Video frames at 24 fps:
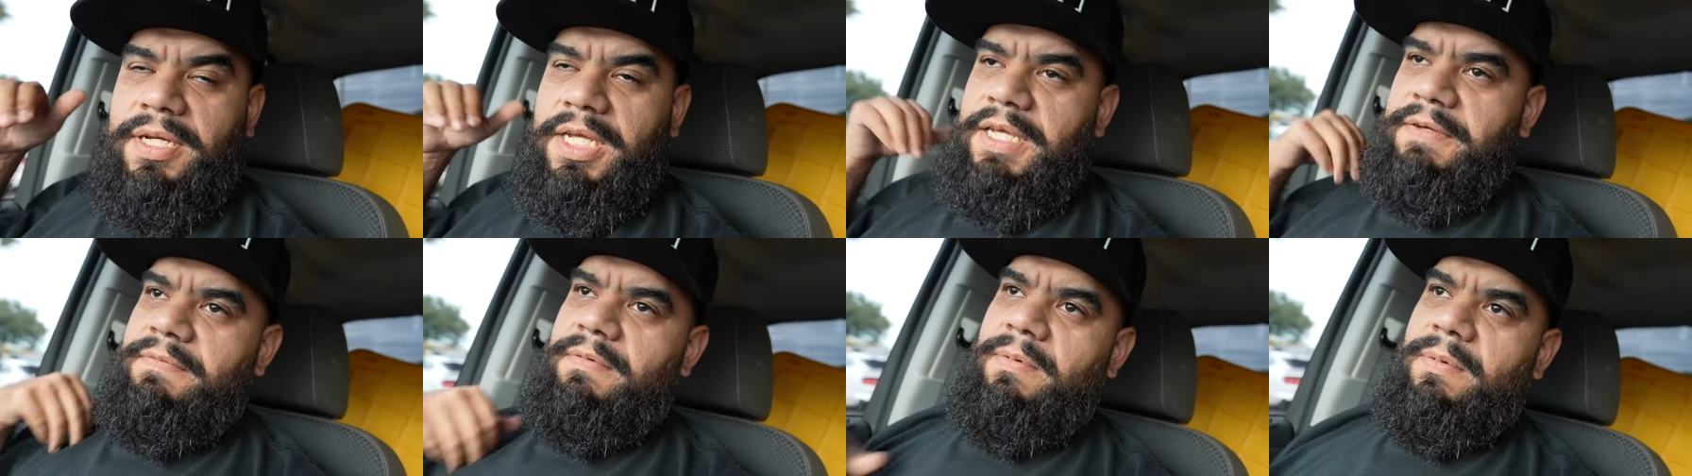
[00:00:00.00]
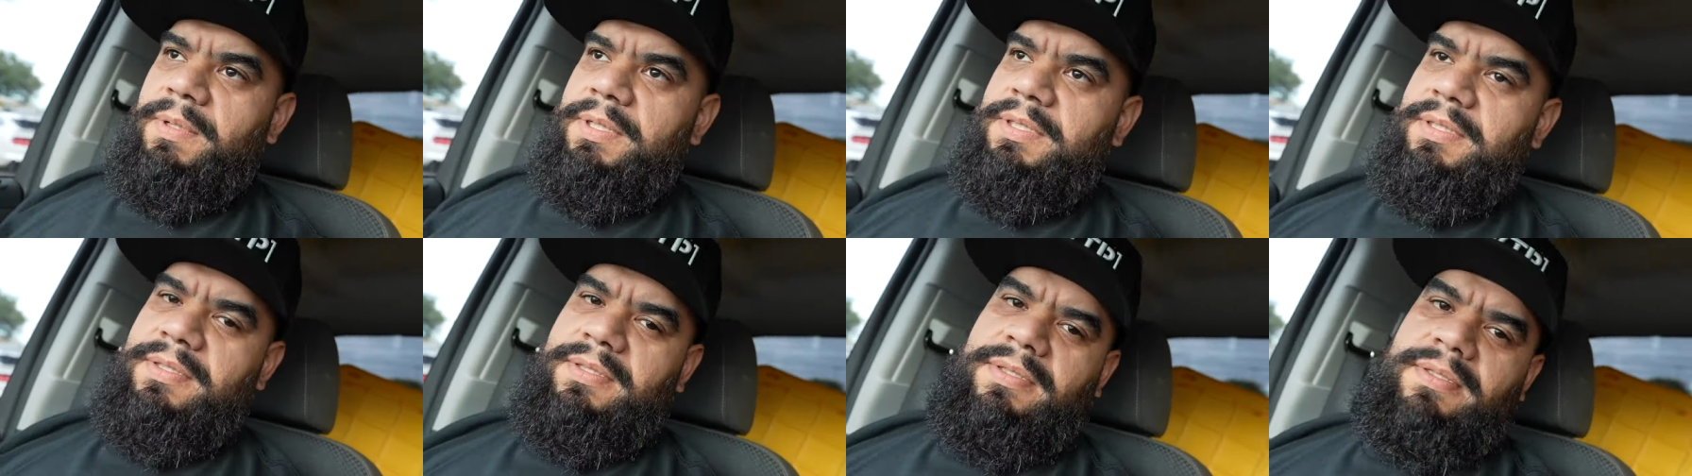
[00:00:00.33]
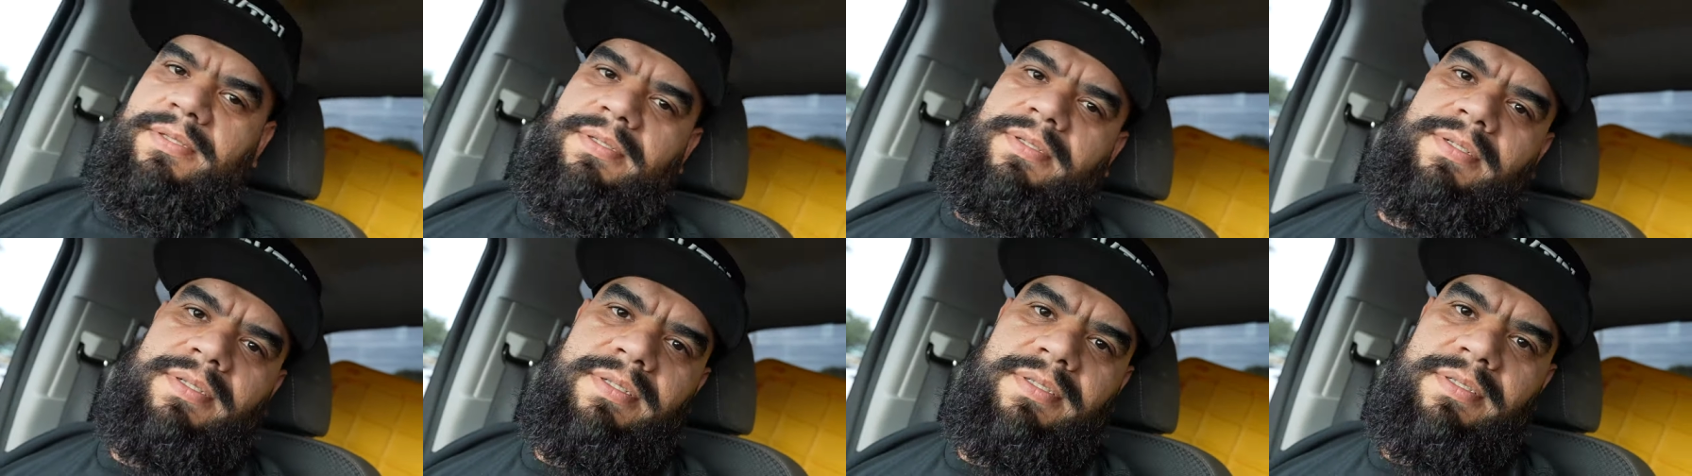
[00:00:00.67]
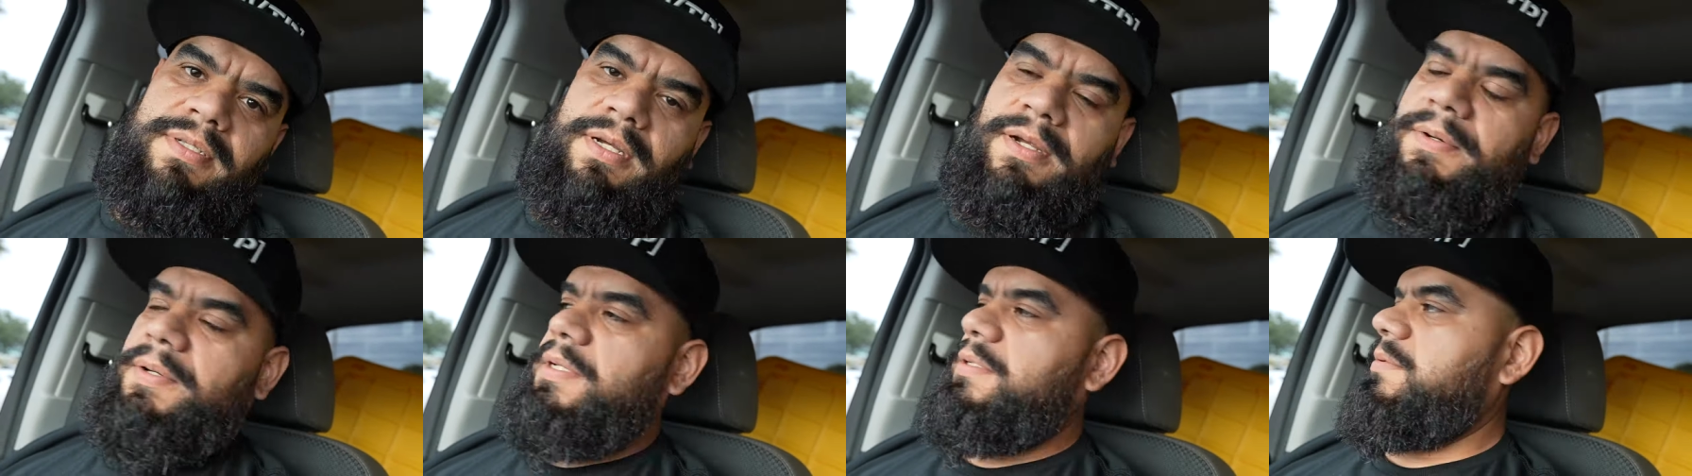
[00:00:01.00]
giveaways.
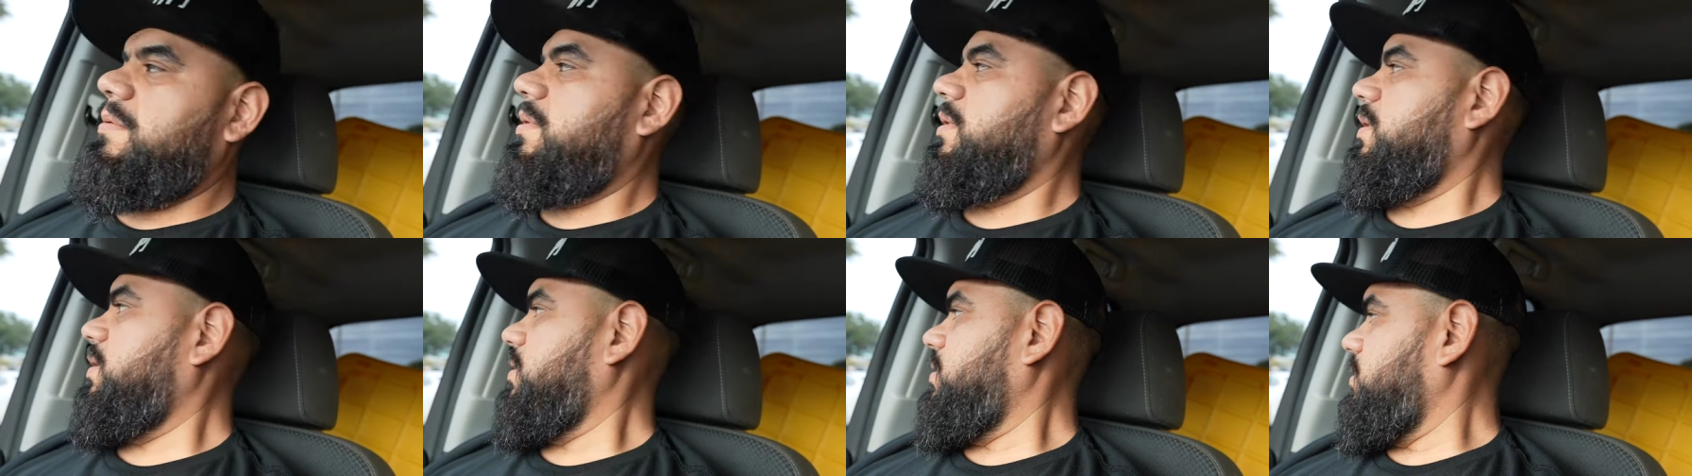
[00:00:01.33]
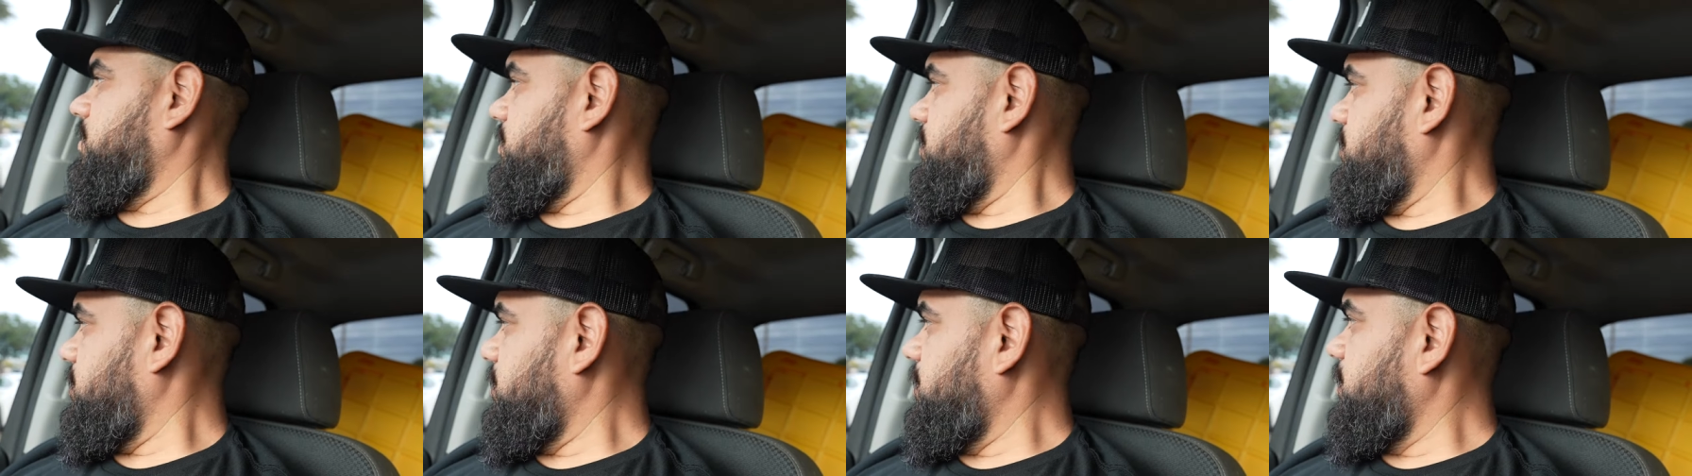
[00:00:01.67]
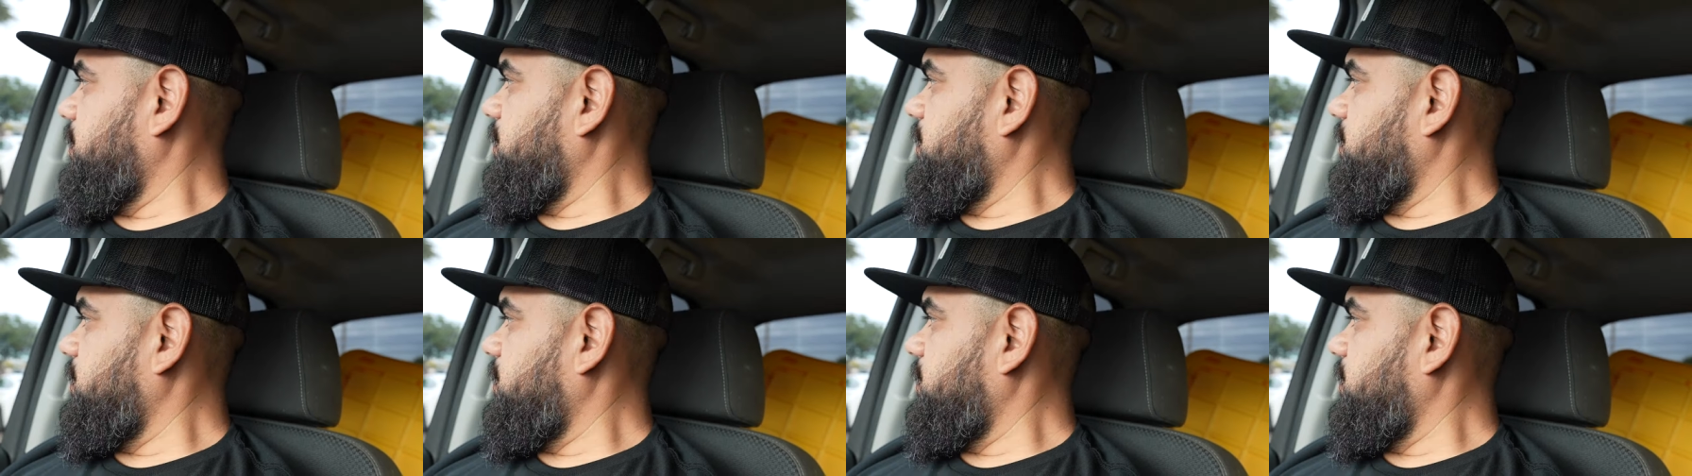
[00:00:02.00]
Sorry, that's what it is.